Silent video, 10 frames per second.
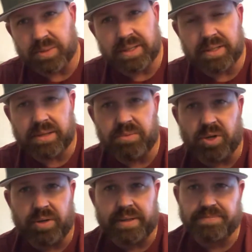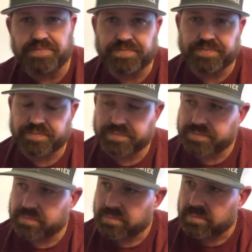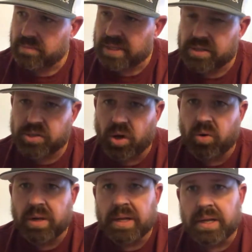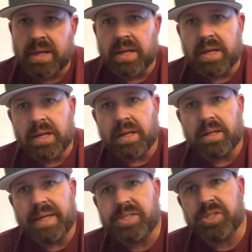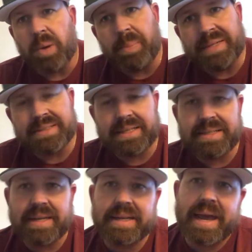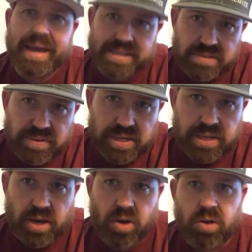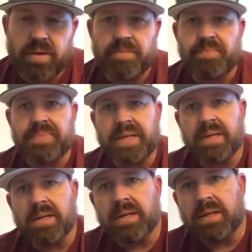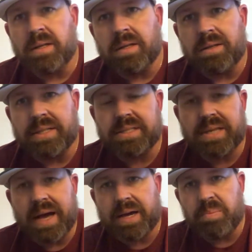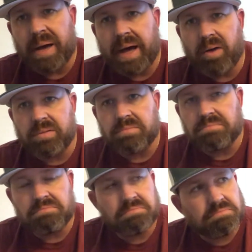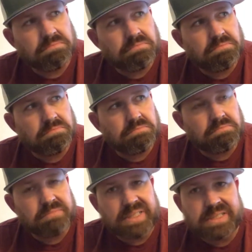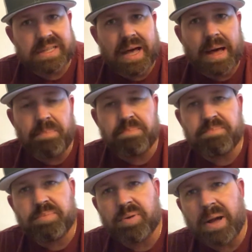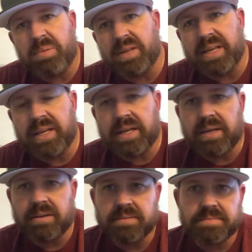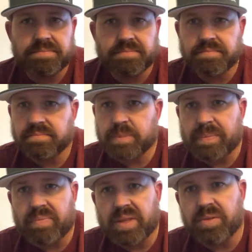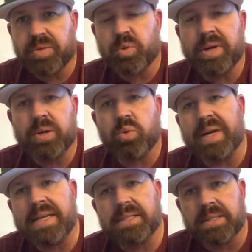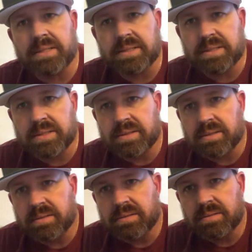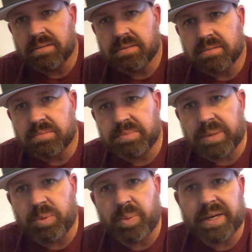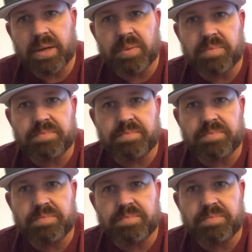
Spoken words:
gonna keep doing it. So, let's jump into today's video. Let's talk about the top probably 3 reasons people become a